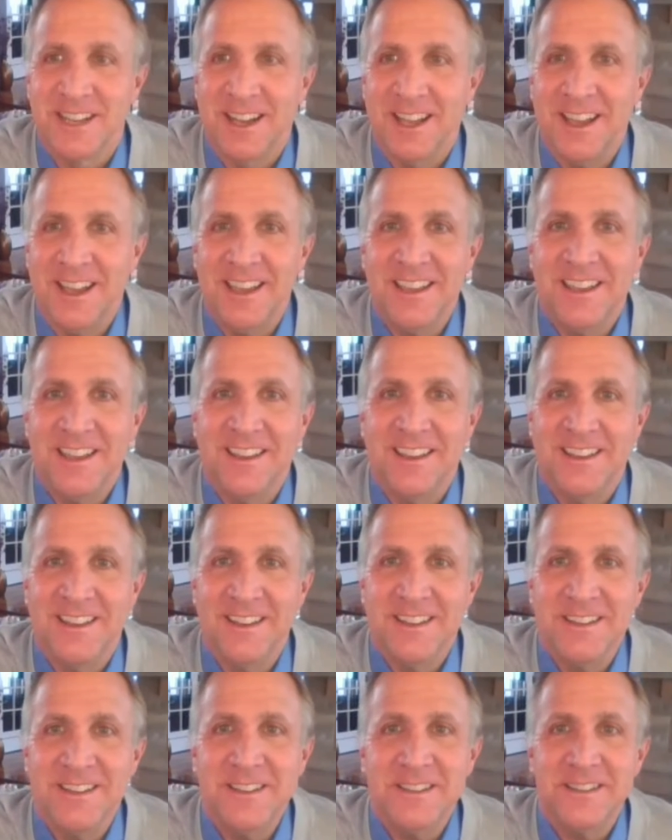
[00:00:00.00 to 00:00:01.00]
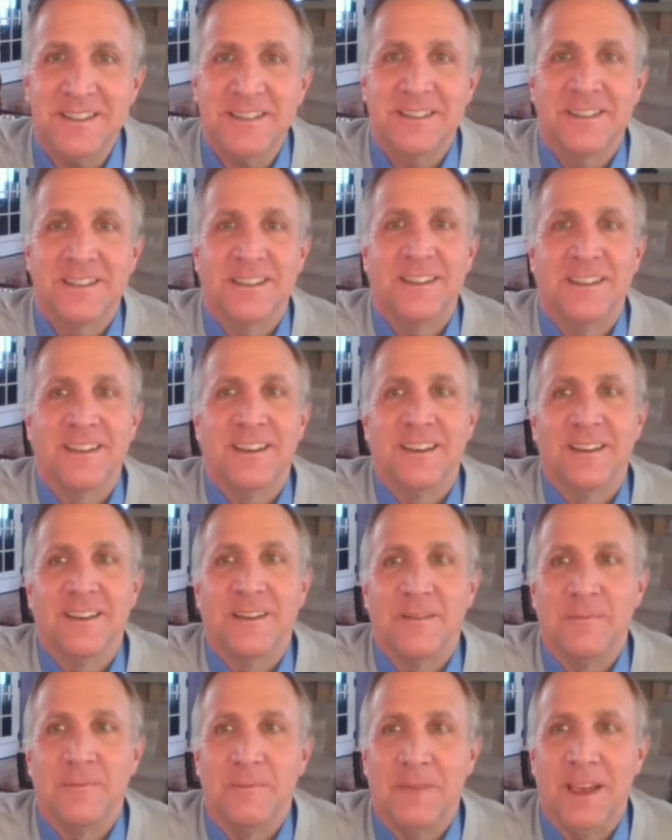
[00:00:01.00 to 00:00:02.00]
Today is
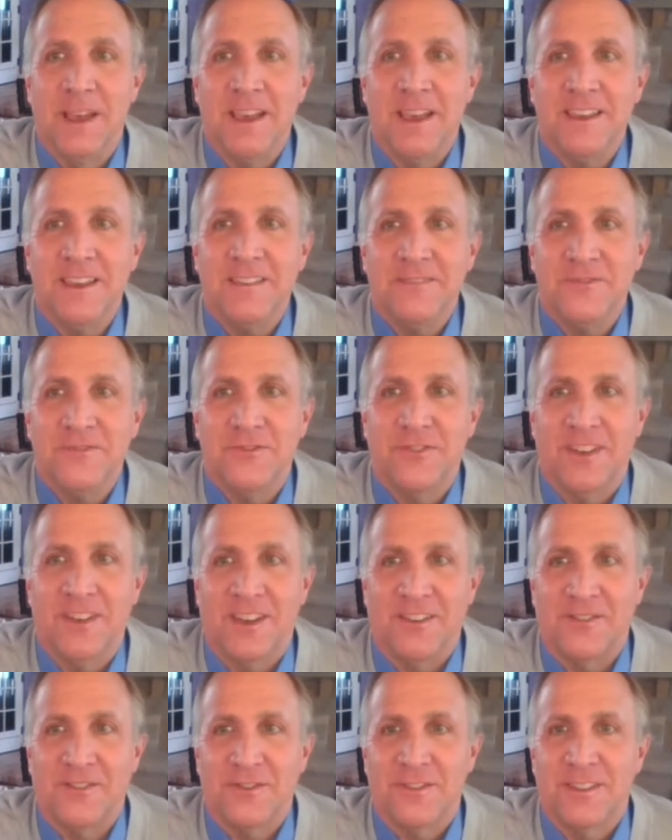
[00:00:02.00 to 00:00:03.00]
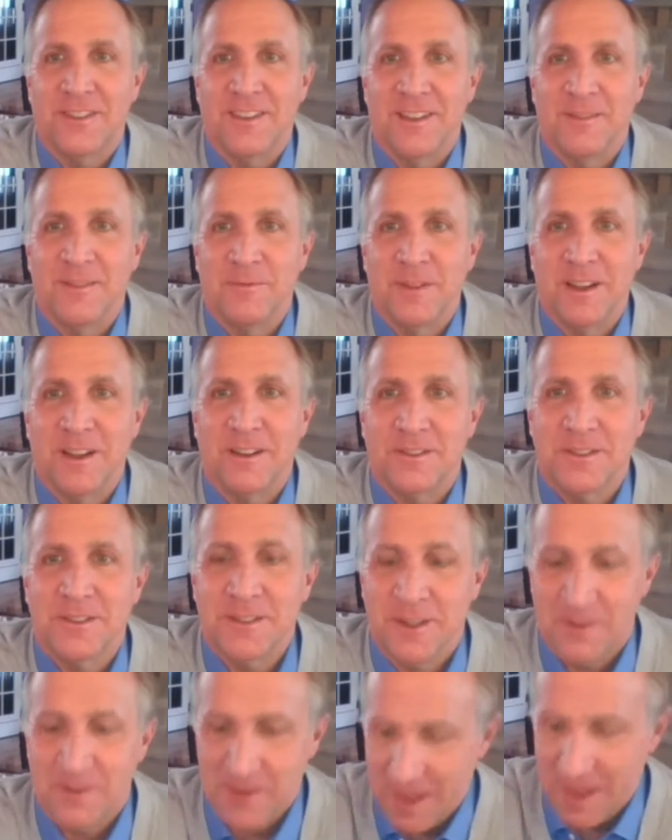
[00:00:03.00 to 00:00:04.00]
May 5th, and we are
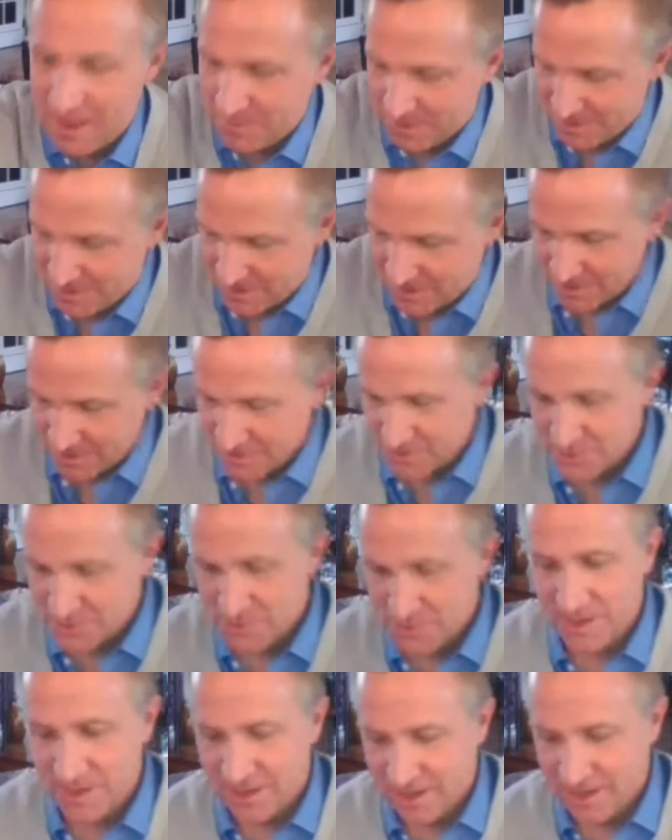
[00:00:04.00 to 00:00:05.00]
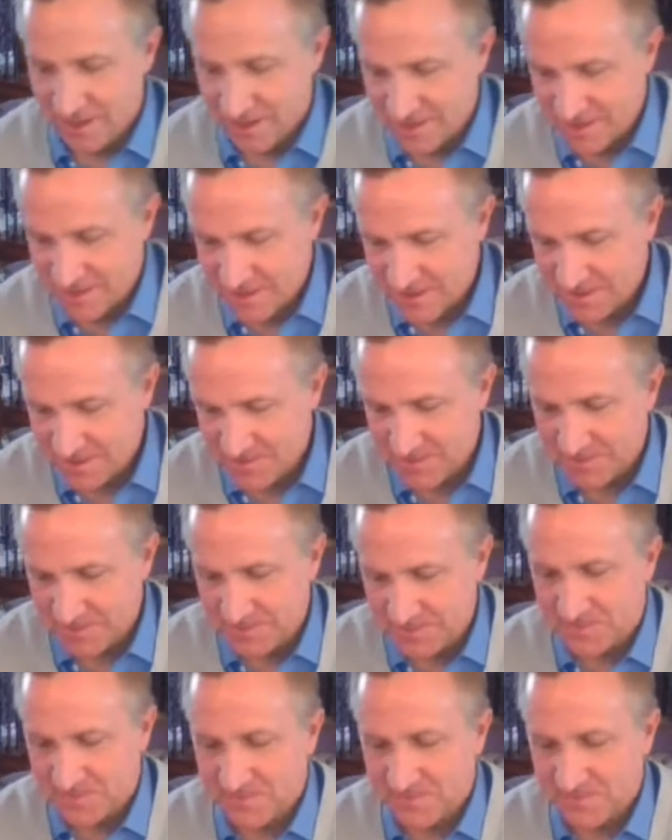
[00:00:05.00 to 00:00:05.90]
so happy that you're joining us.